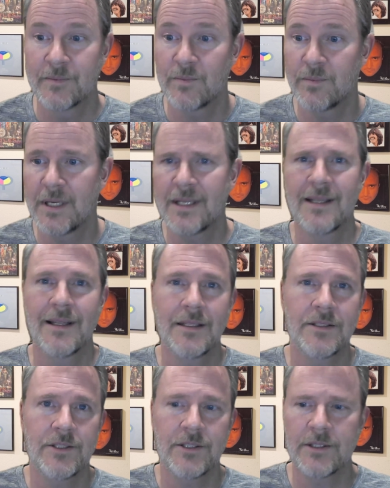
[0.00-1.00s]
But
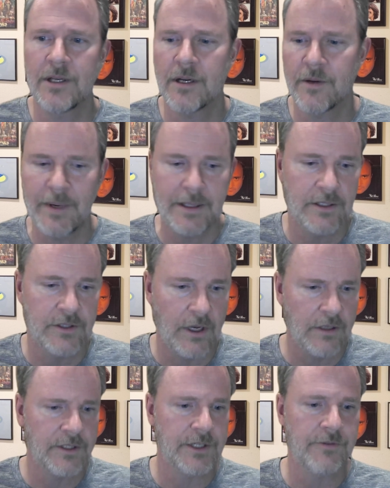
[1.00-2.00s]
let's just talk about the
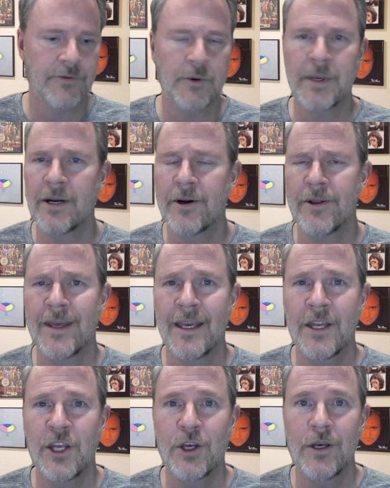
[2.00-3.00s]
songs here for a minute. Are they
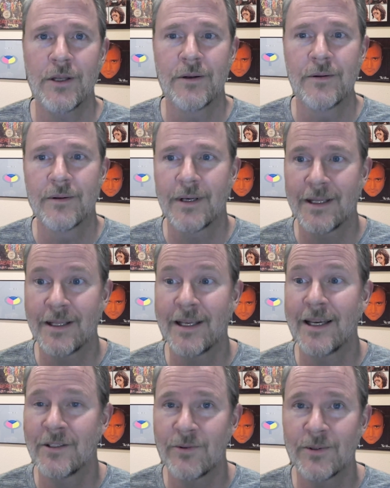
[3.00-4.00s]
any good? And the
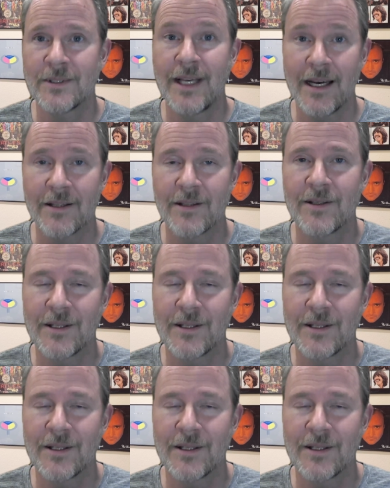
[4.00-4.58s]
answer is yeah.